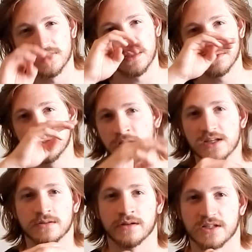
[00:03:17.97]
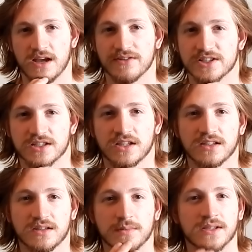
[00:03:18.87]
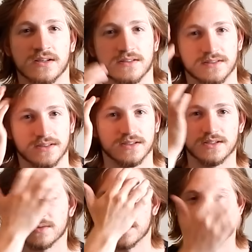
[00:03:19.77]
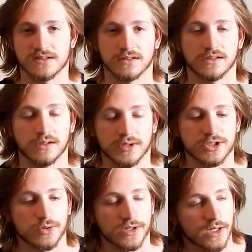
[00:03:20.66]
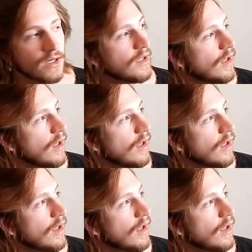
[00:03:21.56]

the same as you guys who actually have it chin length, because the two sides are a little bit shorter.